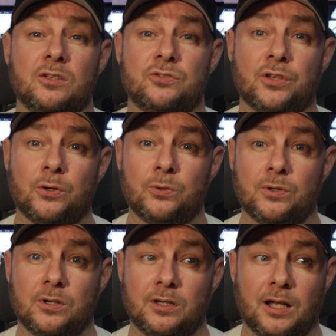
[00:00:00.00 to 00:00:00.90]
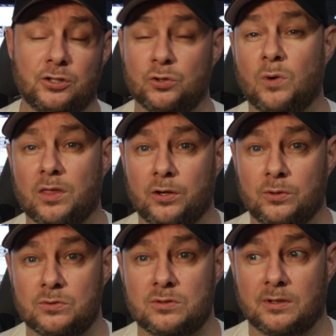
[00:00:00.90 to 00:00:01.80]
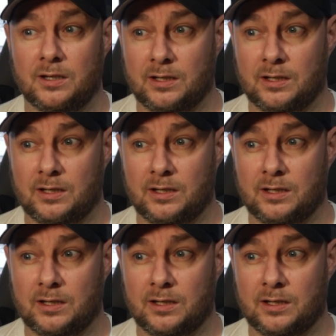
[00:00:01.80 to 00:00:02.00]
So I do want those.